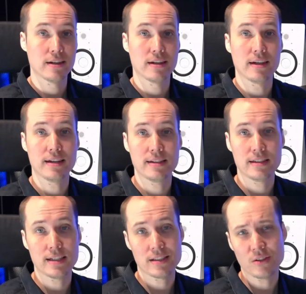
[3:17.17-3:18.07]
And it
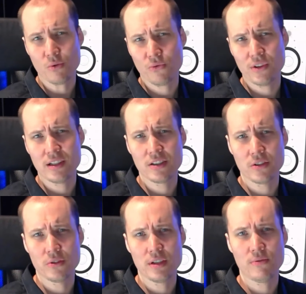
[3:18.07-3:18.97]
does not feel
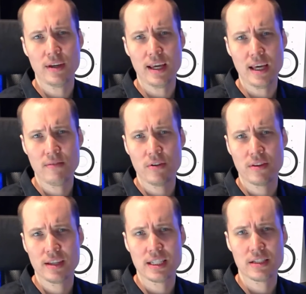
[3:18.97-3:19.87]
good if
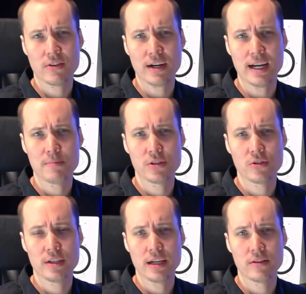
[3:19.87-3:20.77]
everything is cramped
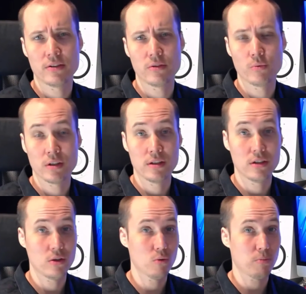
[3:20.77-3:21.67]
together with
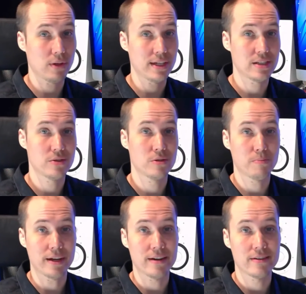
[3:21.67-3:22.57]
no place to
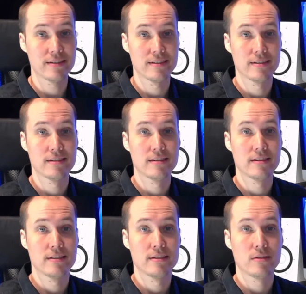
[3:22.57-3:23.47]
spare.
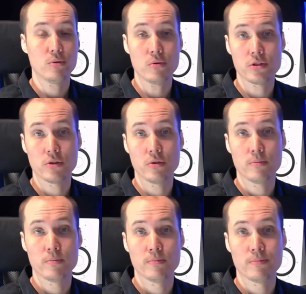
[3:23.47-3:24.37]
Also,
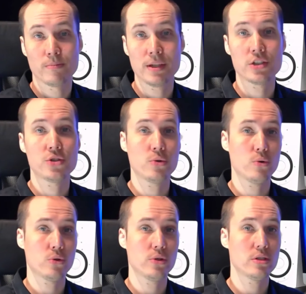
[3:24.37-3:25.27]
make sure
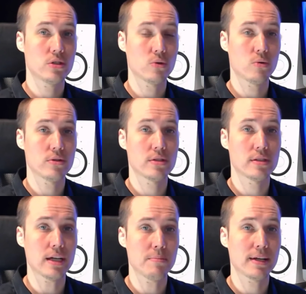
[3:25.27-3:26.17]
to install
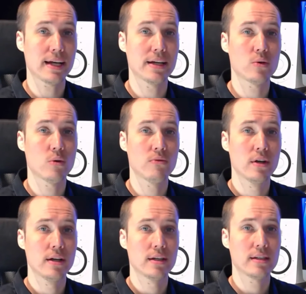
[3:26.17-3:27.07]
some kind of
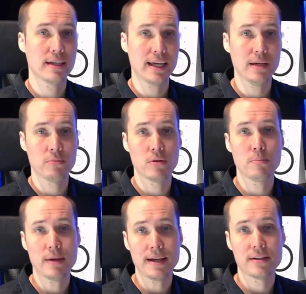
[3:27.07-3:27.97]
cable
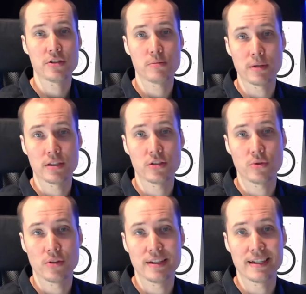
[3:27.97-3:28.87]
management to
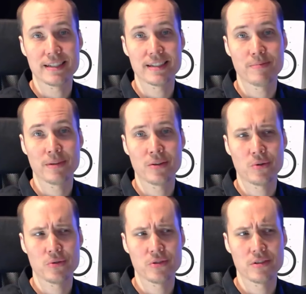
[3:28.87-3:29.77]
the desk,
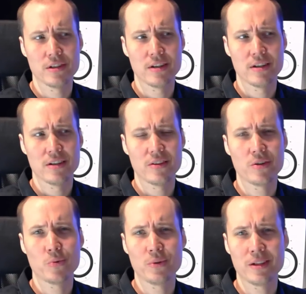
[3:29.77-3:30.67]
because there
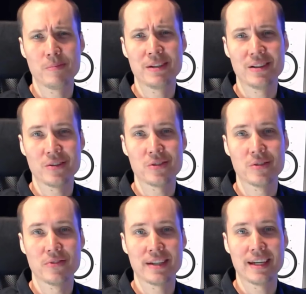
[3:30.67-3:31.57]
will be lots
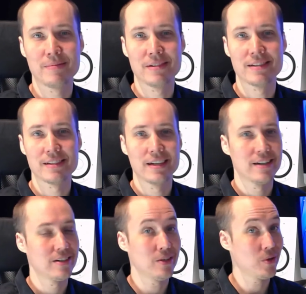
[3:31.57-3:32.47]
of cables,
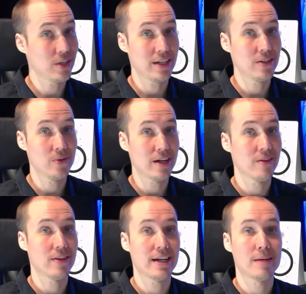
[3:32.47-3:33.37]
no getting around
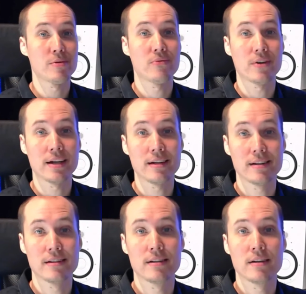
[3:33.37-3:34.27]
that, I'm afraid.
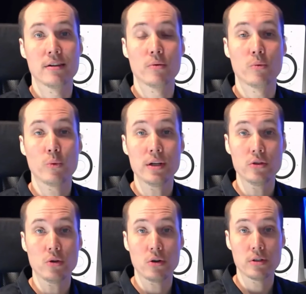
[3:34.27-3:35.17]
When
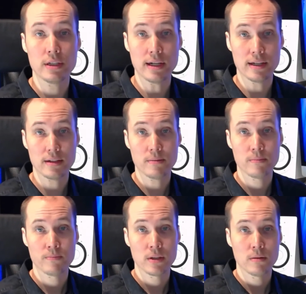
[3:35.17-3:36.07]
you are done,
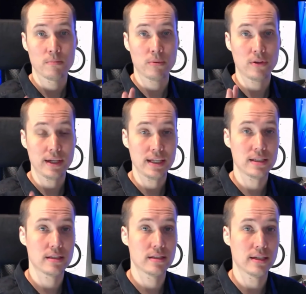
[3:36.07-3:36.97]
place
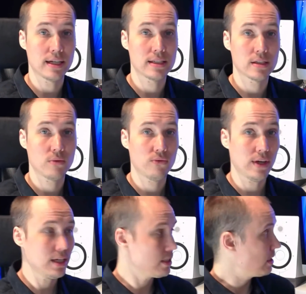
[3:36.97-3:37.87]
the desk
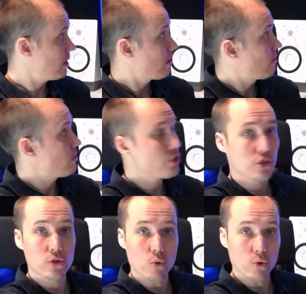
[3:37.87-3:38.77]
facing the
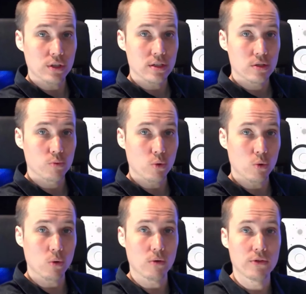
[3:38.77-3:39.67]
shortest
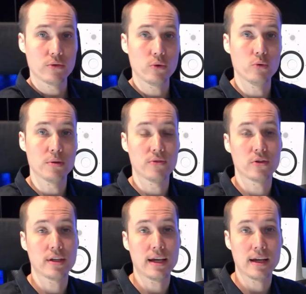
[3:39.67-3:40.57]
wall of the room if you
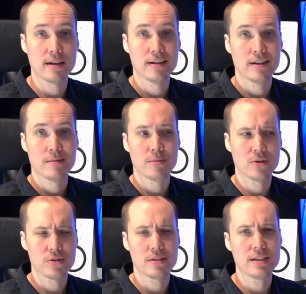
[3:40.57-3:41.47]
can,
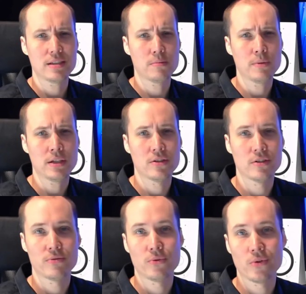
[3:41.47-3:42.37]
because this is better
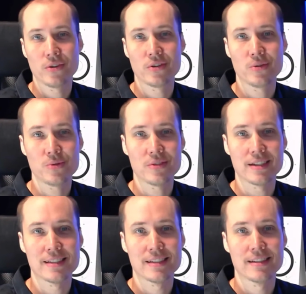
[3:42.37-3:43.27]
for the acoustics.